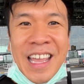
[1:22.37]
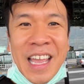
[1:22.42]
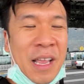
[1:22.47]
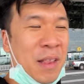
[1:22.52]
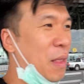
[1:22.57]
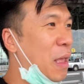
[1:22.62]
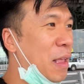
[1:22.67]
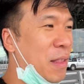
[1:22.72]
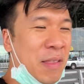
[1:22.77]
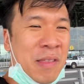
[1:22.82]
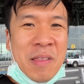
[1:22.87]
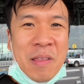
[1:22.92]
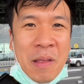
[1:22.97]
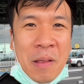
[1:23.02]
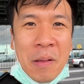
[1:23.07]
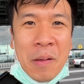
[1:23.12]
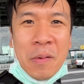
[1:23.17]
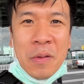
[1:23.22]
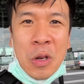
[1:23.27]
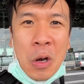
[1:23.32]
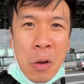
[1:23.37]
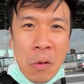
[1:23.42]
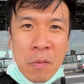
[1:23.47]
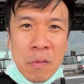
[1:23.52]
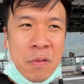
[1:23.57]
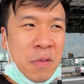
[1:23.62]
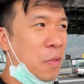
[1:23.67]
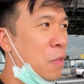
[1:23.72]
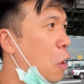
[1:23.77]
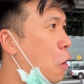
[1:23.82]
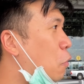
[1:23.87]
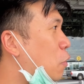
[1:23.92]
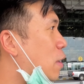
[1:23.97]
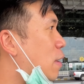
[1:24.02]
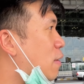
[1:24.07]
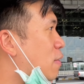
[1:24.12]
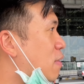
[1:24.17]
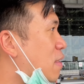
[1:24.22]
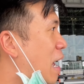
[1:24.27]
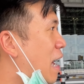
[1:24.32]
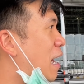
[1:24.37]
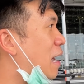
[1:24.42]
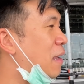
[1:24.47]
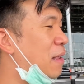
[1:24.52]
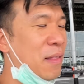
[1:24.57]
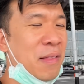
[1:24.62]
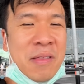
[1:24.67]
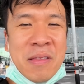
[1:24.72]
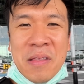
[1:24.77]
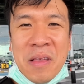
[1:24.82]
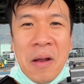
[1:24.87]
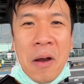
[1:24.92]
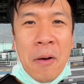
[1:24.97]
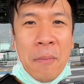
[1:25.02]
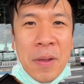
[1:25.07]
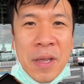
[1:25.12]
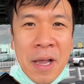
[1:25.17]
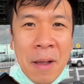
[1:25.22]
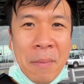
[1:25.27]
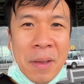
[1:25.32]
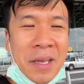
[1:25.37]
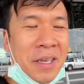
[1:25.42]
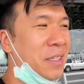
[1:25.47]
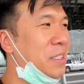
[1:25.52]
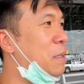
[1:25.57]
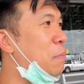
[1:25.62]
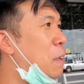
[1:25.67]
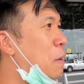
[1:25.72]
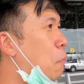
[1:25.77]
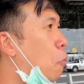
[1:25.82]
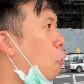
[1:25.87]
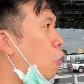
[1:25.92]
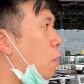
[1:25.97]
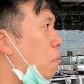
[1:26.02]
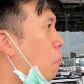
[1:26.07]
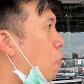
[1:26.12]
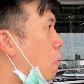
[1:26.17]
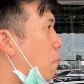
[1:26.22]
it's slowly signs are becoming to be more and more